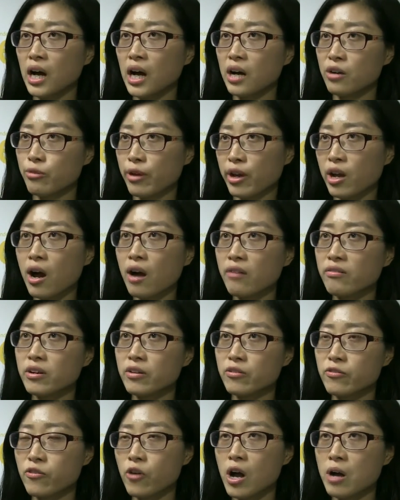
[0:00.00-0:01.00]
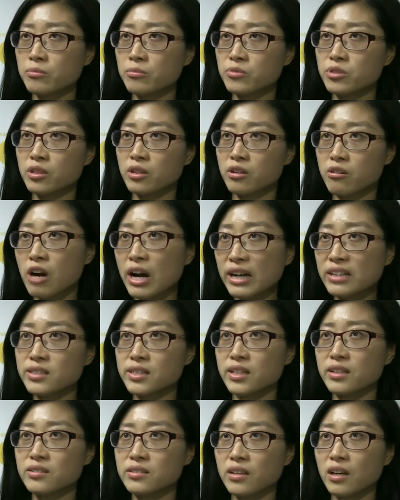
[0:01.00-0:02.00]
recover from the
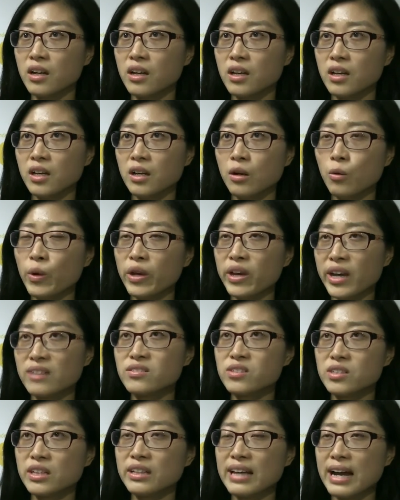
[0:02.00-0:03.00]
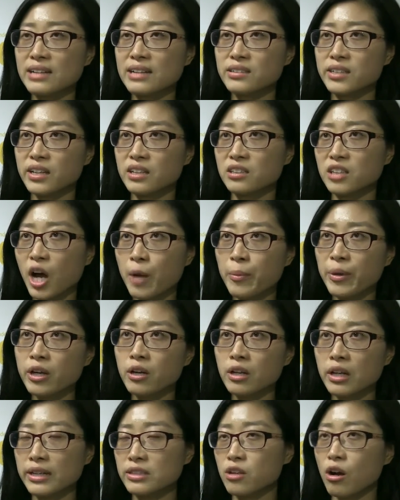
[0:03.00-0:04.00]
crisis. We can see that
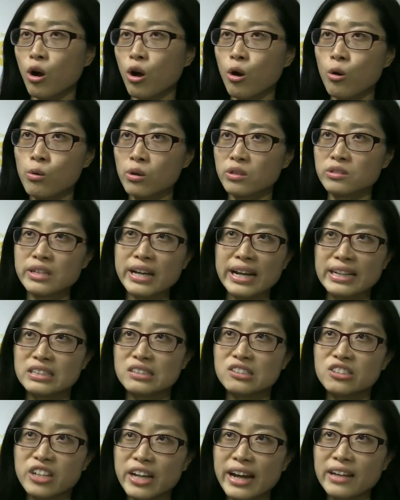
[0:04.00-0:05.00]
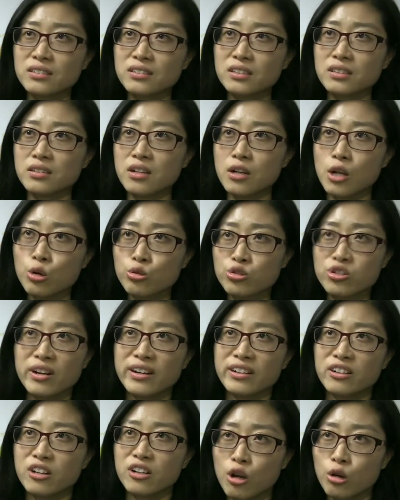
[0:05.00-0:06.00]
economically the whole world getting together closer
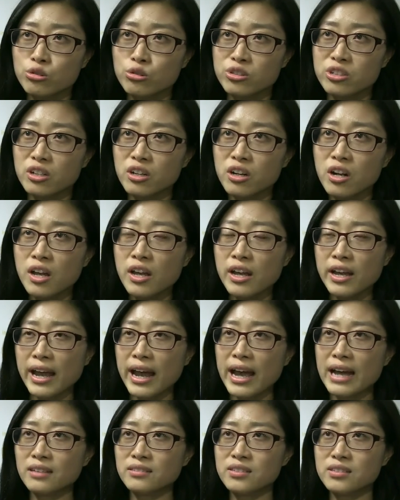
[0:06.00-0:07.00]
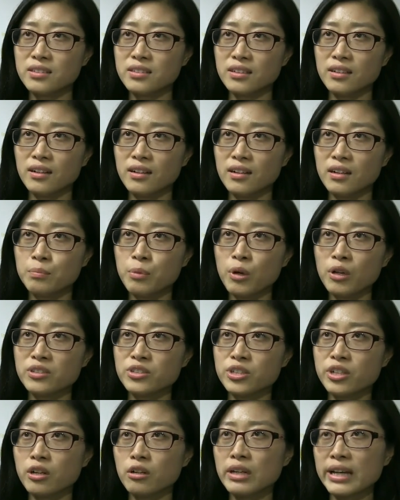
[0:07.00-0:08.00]
and closer, and
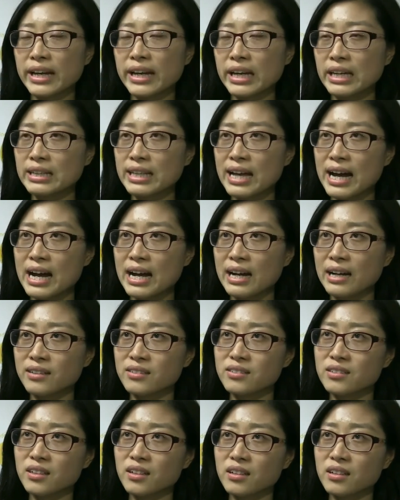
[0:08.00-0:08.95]
politically that